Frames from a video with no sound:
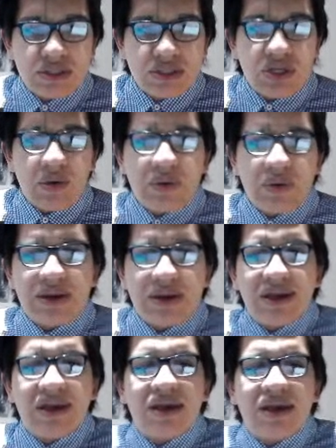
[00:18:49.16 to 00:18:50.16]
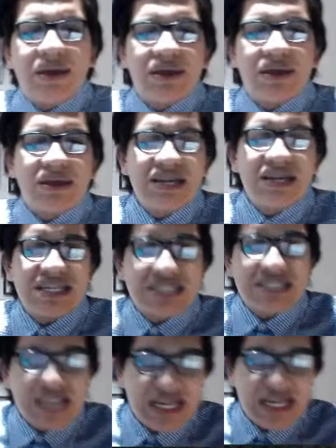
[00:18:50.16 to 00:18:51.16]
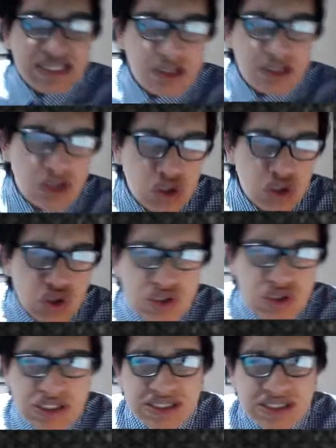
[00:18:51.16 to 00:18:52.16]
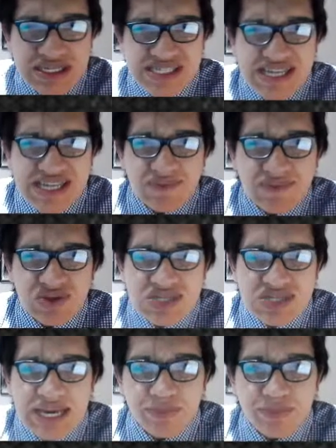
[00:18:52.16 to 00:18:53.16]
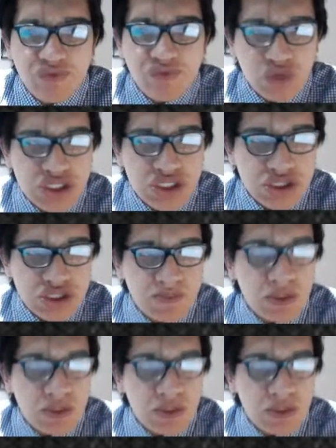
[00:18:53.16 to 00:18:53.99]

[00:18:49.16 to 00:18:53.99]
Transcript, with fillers: So uh, it says uses except type of question.